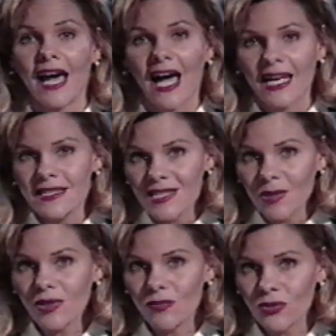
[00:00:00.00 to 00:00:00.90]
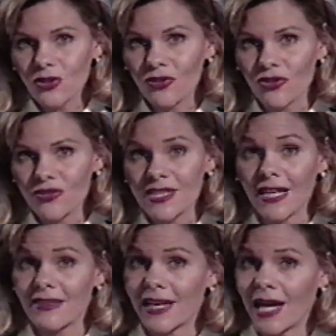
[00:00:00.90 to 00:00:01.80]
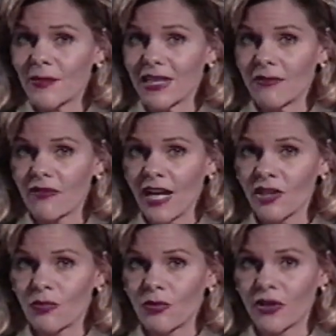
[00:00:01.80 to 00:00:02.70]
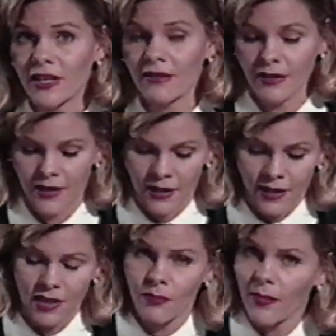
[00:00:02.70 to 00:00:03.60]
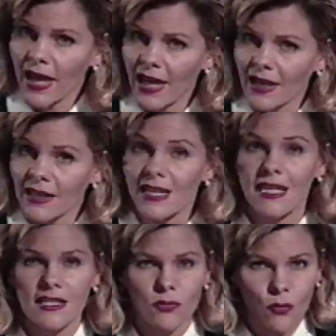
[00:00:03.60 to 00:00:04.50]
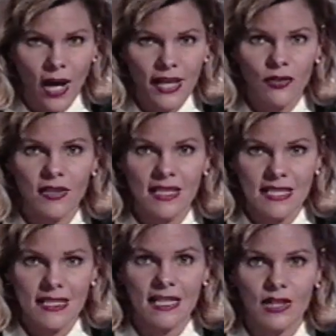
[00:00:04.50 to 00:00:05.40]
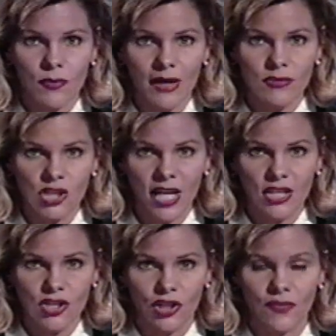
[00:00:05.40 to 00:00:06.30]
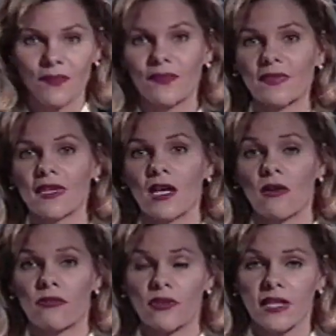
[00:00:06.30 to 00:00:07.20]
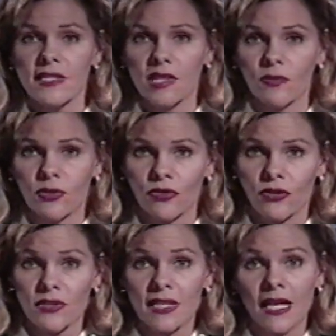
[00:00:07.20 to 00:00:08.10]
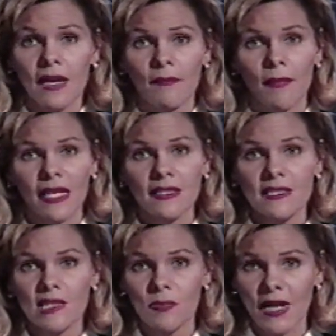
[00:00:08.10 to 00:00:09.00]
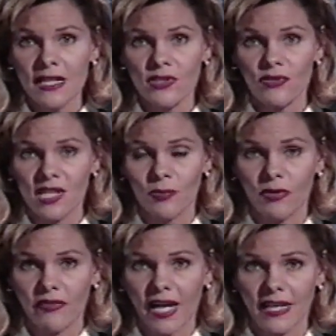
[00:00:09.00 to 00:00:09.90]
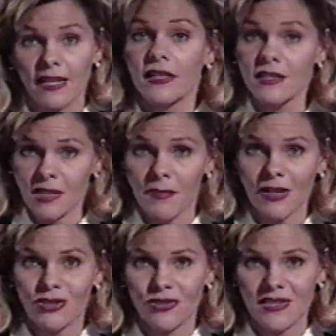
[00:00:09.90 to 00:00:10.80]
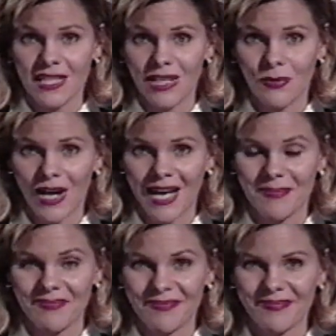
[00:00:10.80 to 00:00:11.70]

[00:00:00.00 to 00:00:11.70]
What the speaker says: On some computers, like the IBM Value Point, the bay is wider than the CD-ROM changer. For these computers, metal spacers are provided to mount your CD-ROM.